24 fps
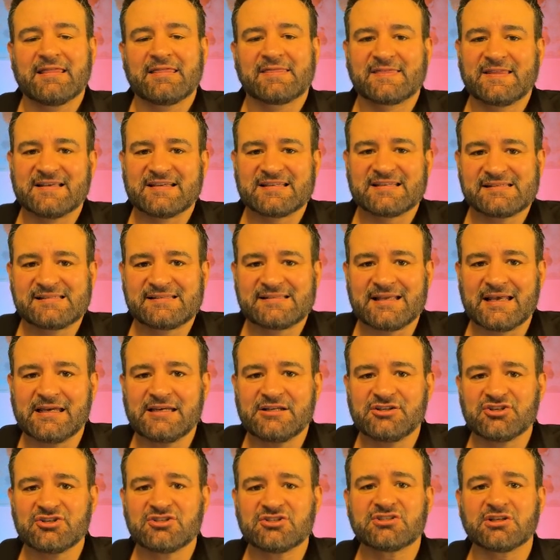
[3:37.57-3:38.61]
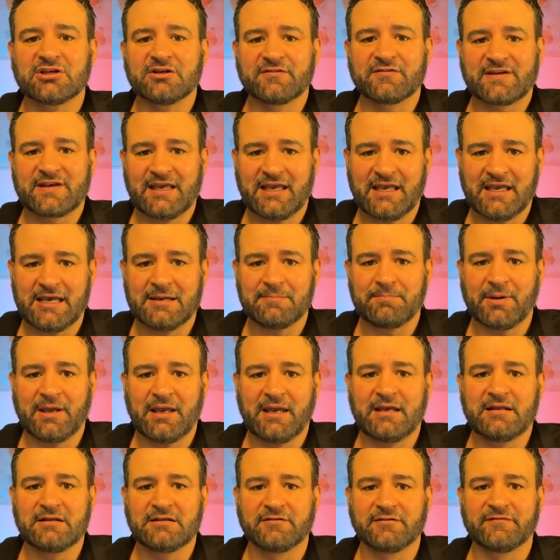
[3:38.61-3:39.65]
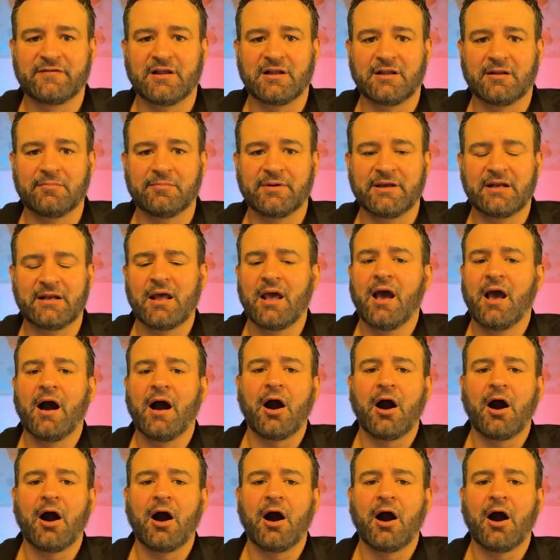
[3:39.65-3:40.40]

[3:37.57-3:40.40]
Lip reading: the stages of campaign development